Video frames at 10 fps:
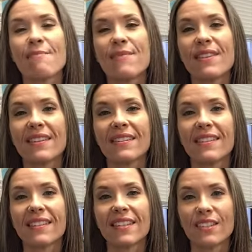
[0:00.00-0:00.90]

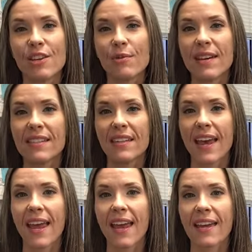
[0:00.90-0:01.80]
this unit,
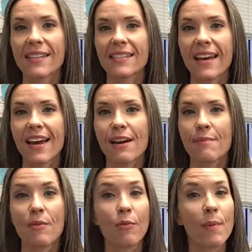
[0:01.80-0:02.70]
and
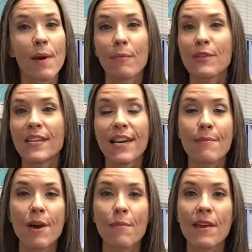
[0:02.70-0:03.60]
remember to
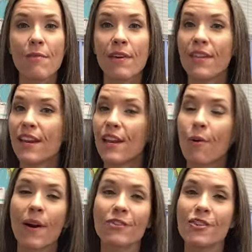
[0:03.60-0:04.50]
email me with any
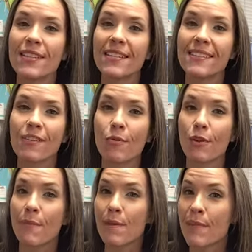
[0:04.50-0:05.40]
questions or
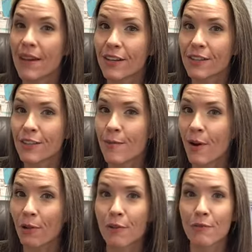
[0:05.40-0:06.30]
meet me on Zoom.
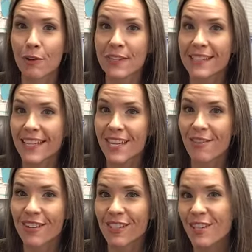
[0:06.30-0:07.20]
I'll look forward to seeing you
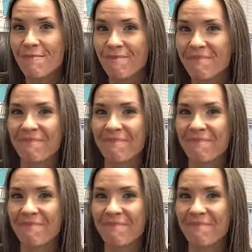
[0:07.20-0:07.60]
on Zoom.